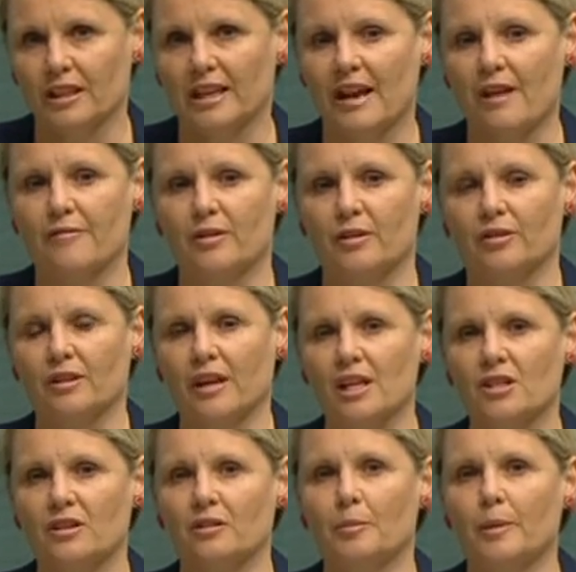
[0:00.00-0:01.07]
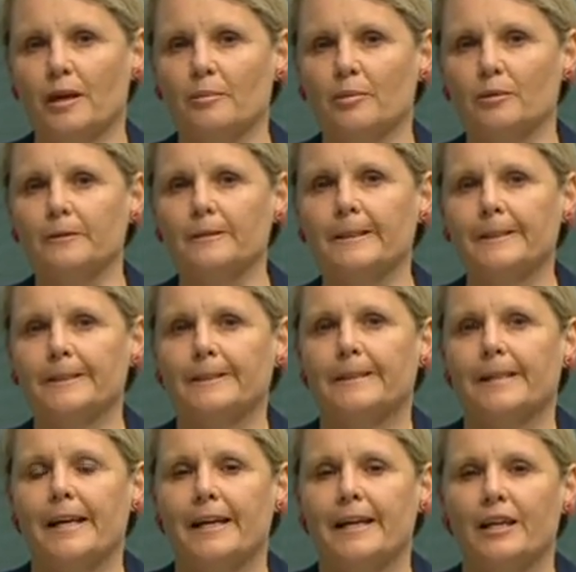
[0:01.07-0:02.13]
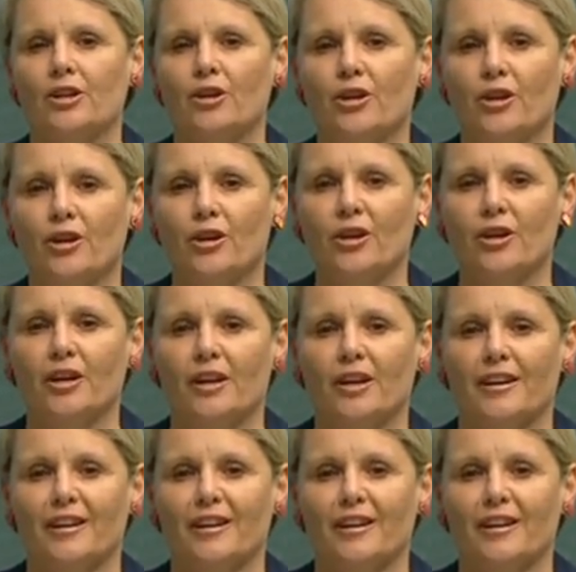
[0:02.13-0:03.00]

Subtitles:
in our First Nations people. And in her